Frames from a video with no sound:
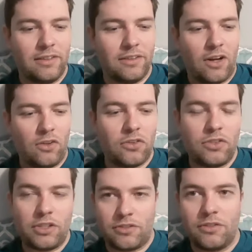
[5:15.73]
also
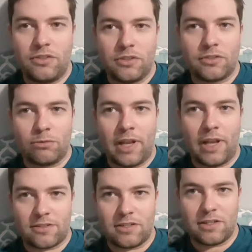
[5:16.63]
just
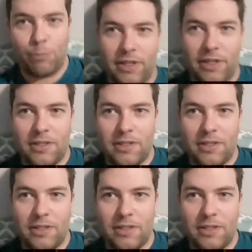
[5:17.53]
relaxing a bit.